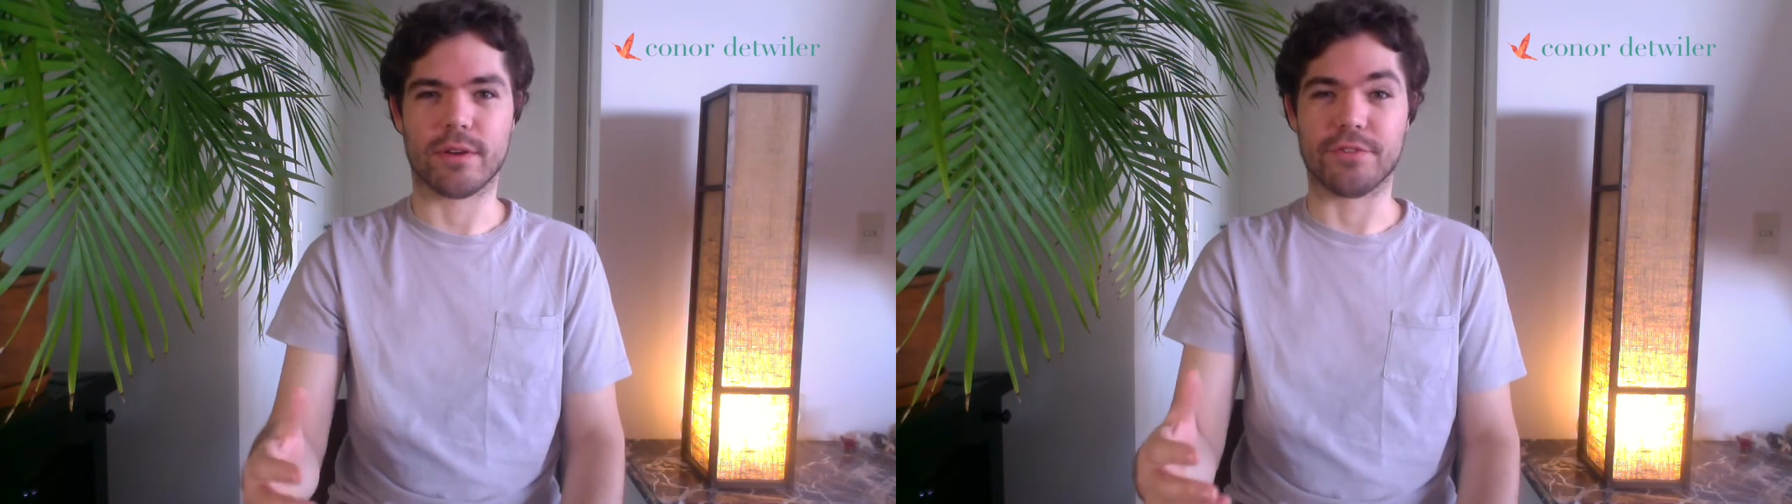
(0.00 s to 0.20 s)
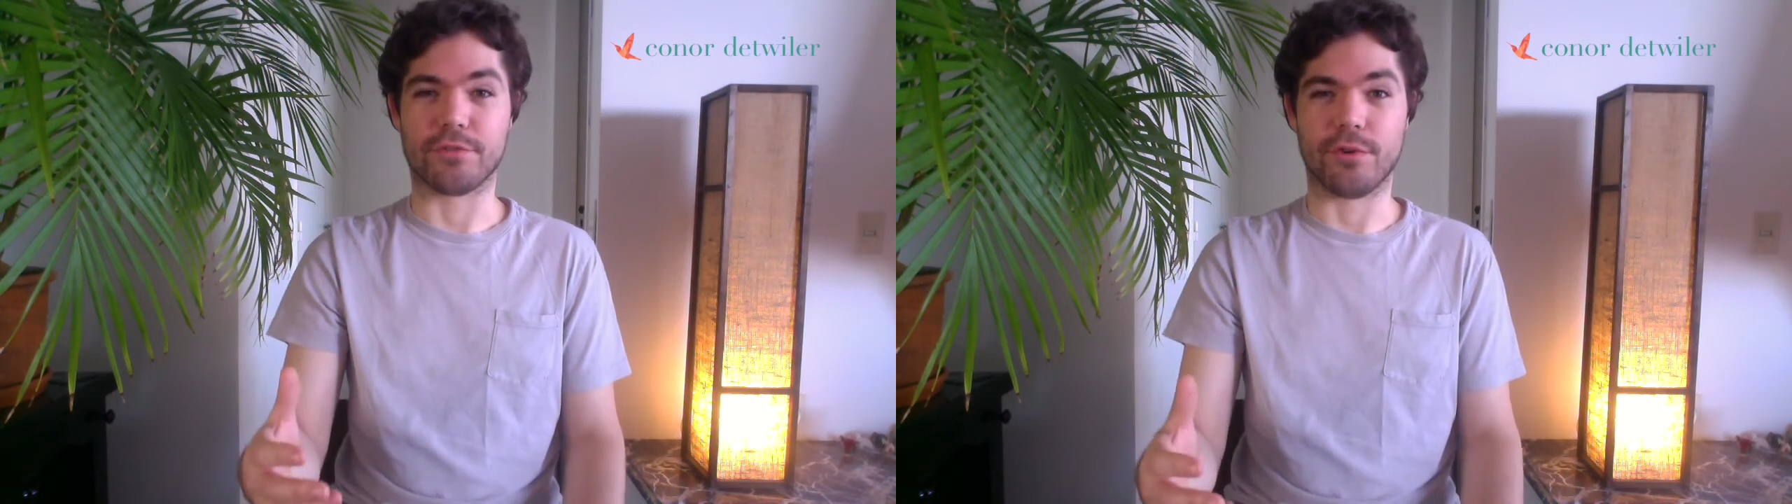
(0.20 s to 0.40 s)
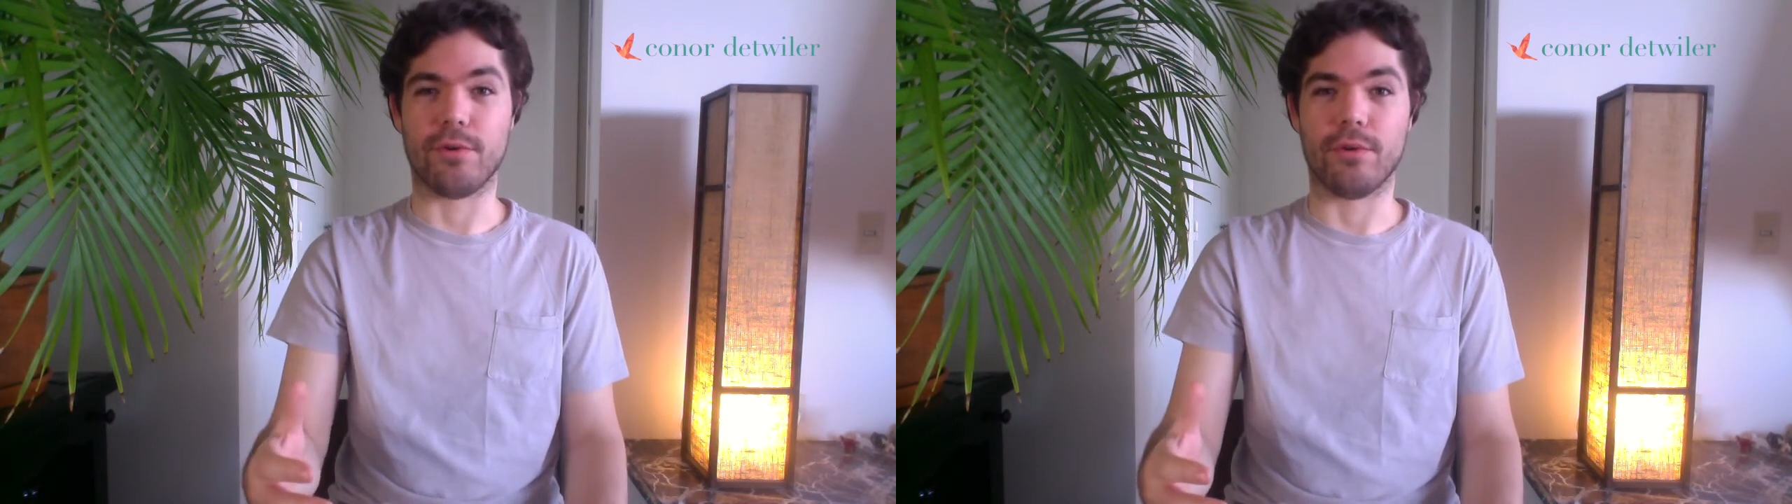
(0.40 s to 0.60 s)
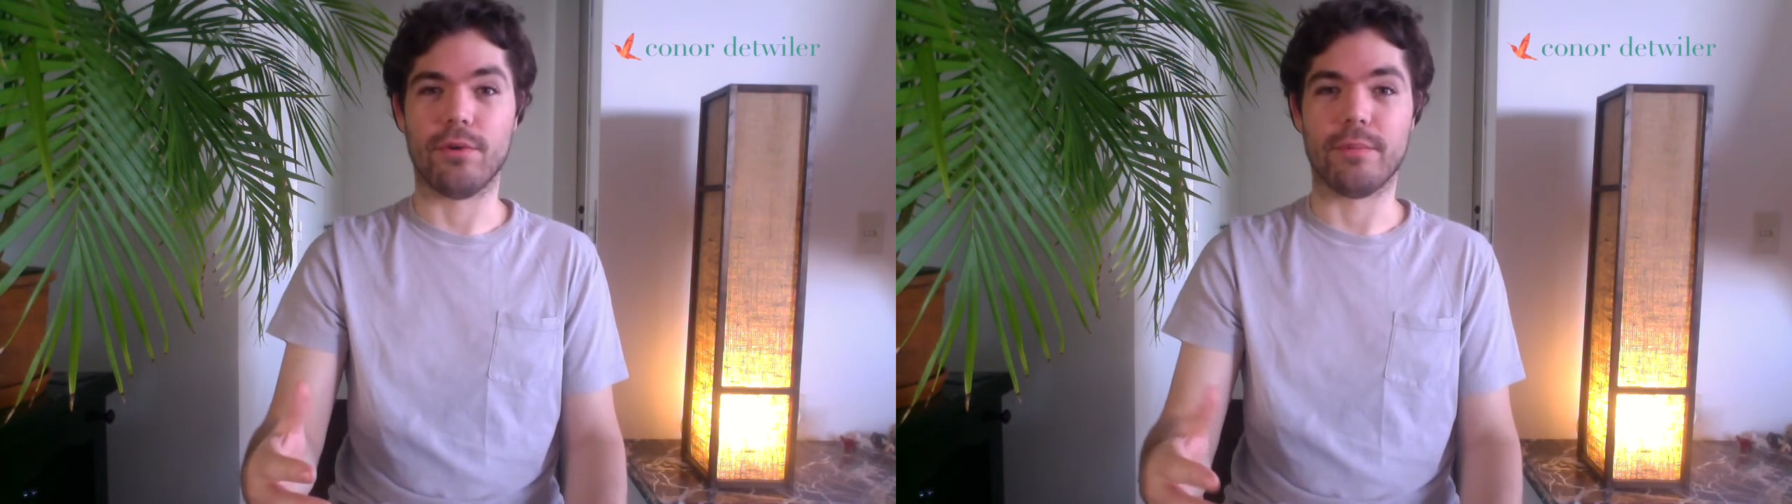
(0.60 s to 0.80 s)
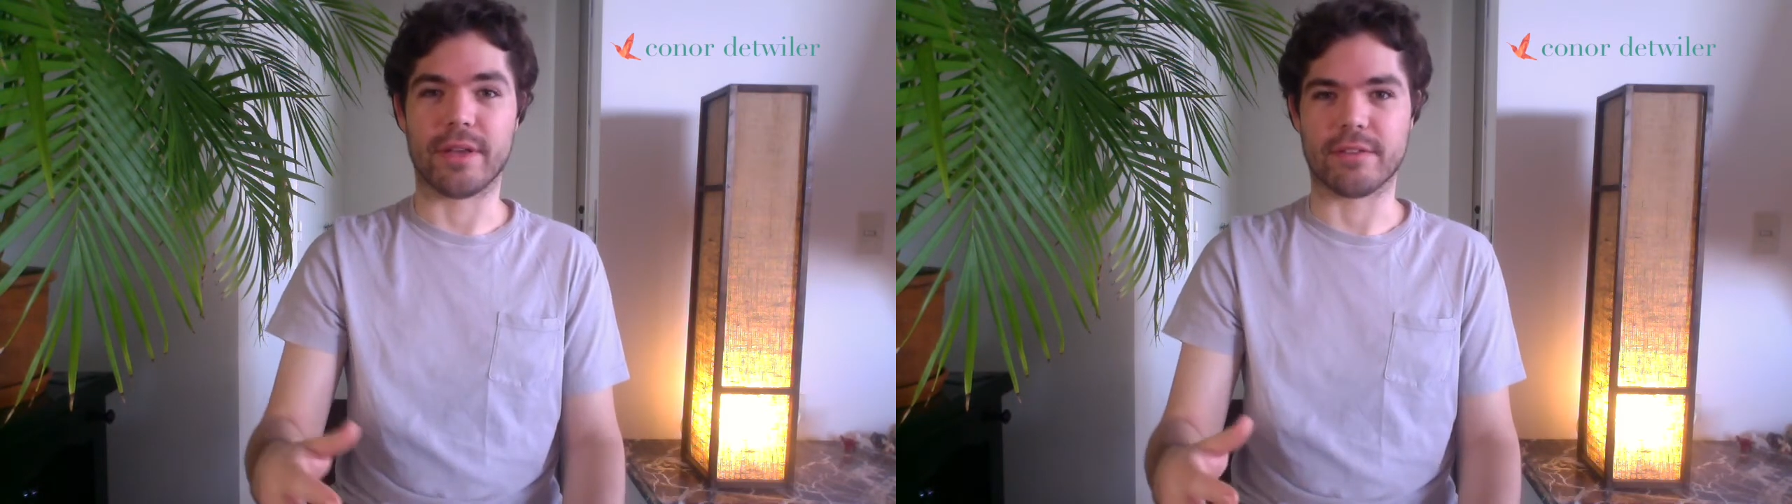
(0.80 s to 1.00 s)
control
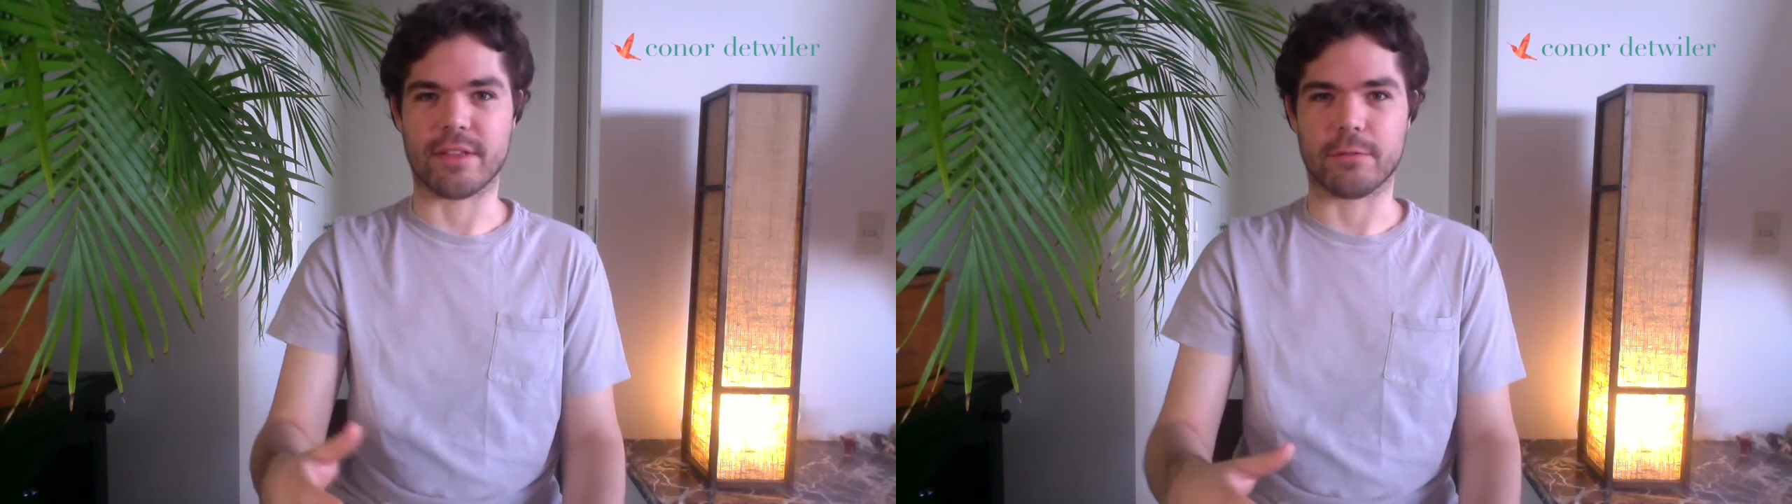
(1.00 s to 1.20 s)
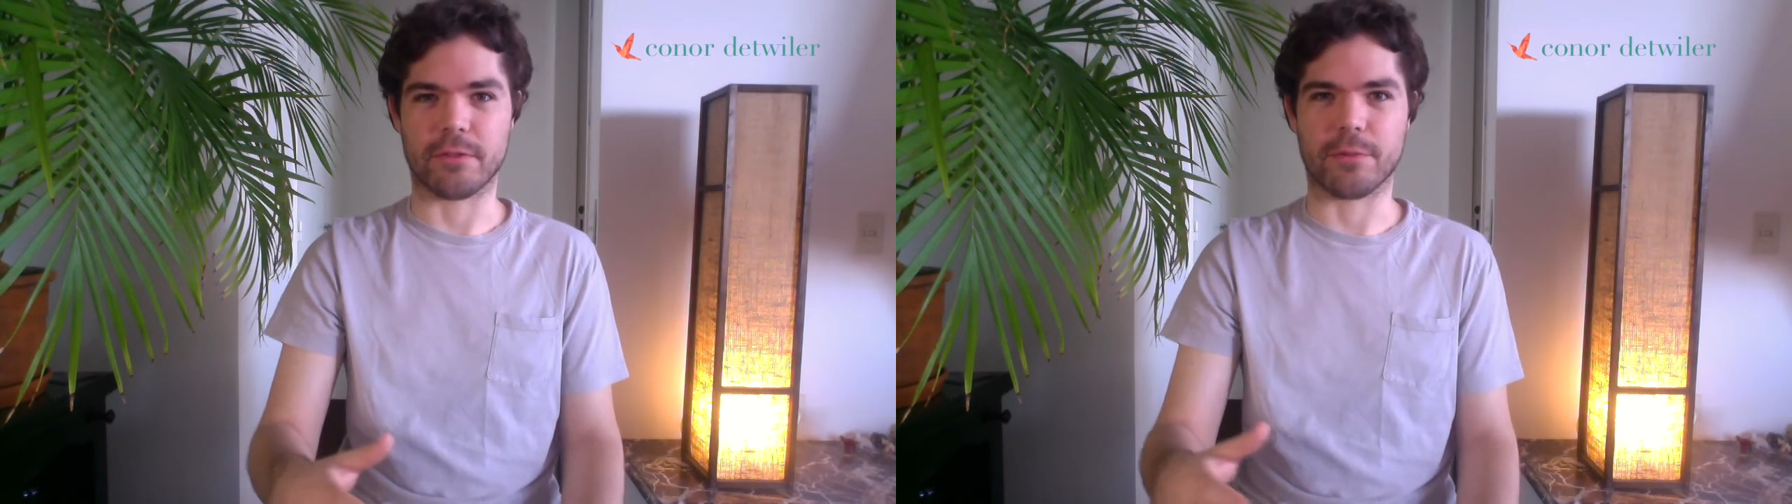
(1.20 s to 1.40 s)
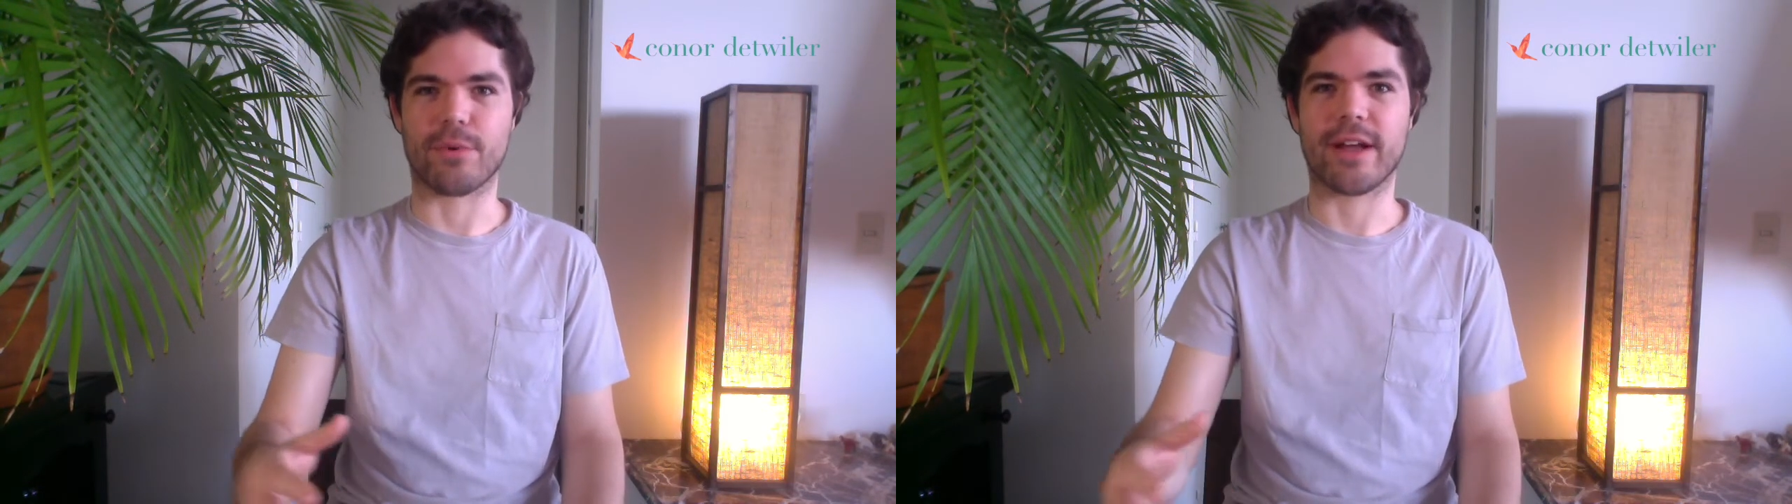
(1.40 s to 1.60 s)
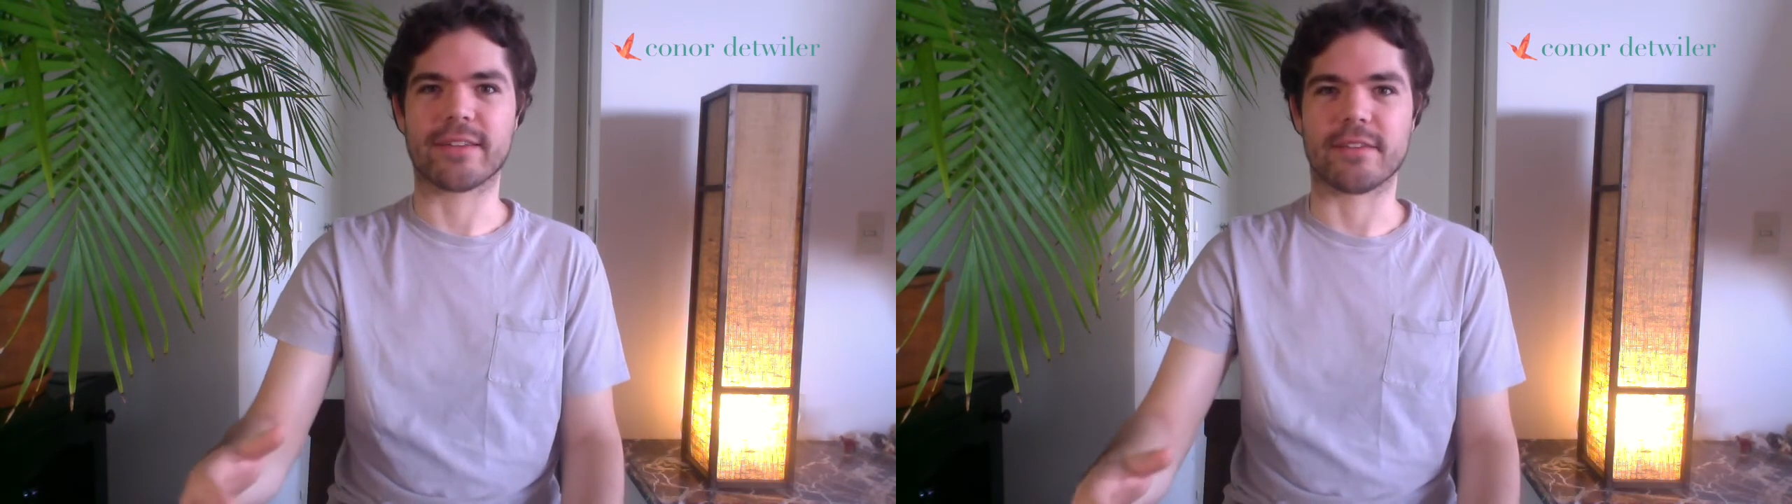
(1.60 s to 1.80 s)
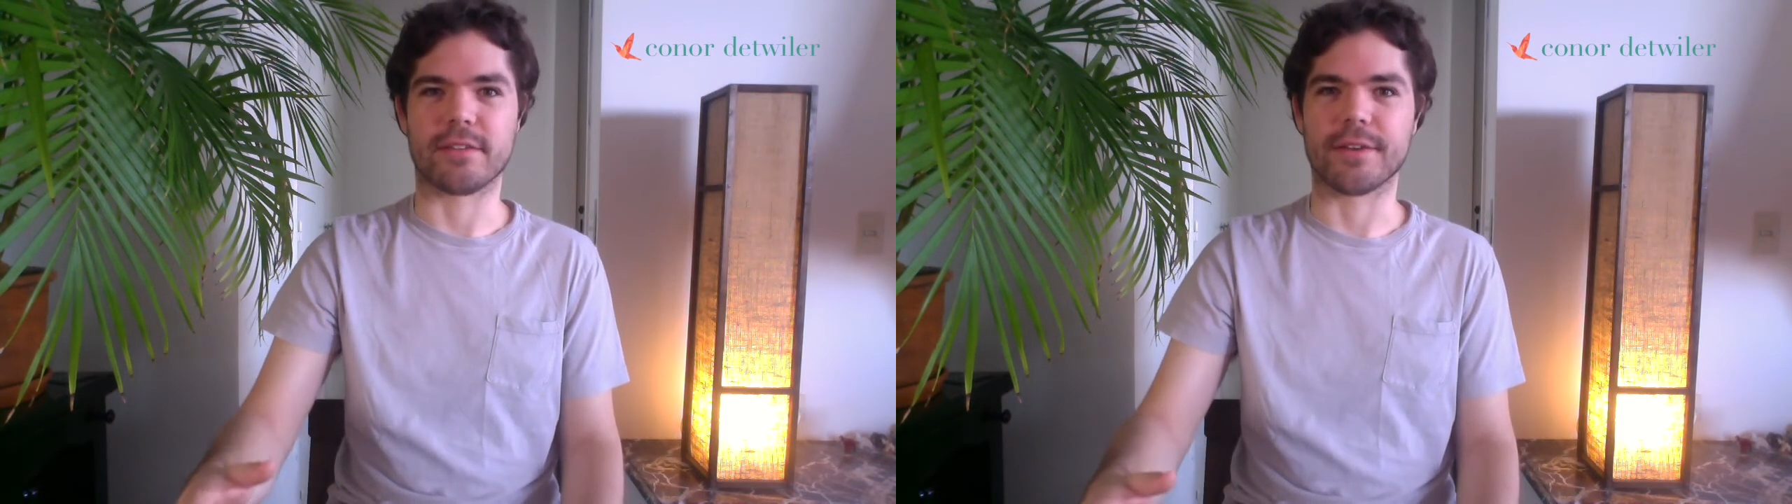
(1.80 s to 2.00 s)
because that's what they're
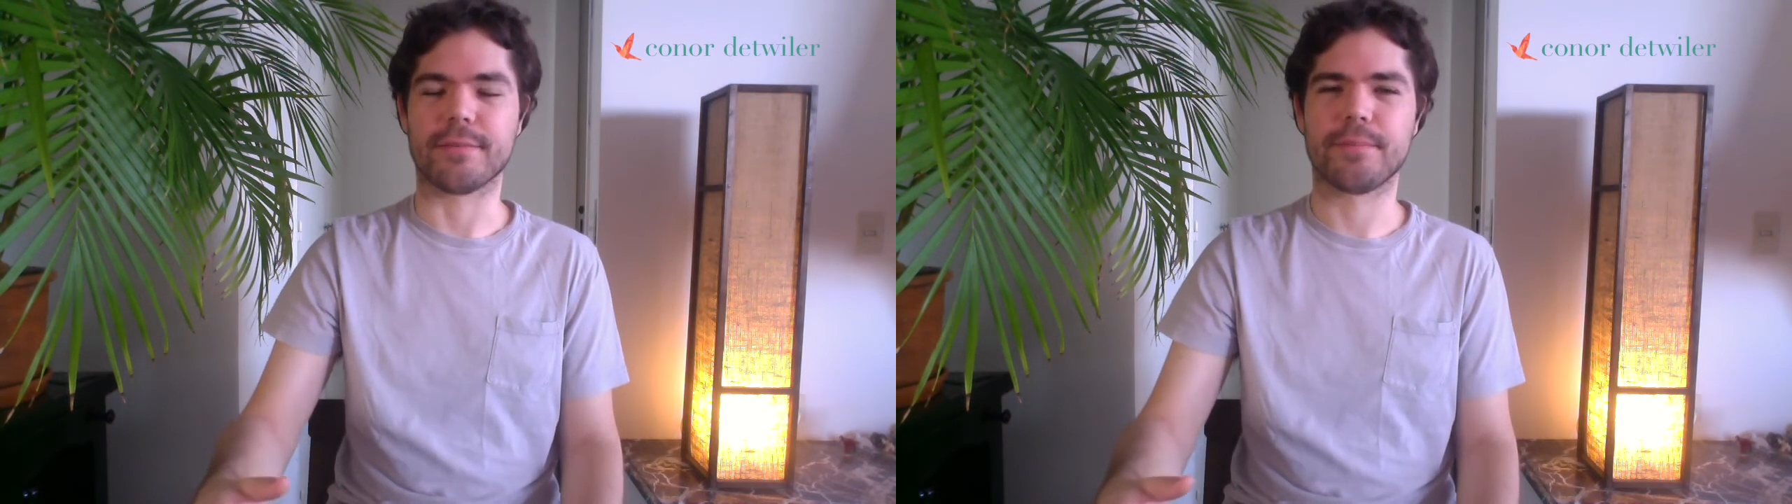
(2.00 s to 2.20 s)
practicing.